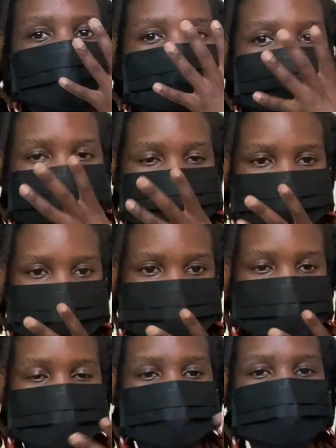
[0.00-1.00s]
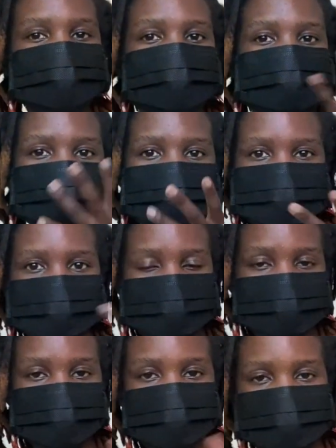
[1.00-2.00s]
and the screws and
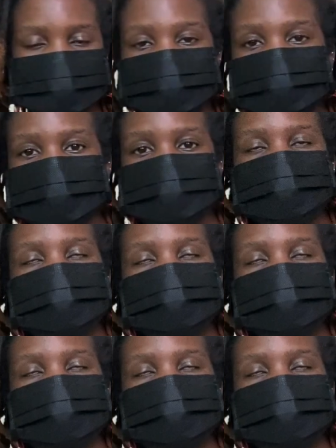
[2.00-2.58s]
everything to heal.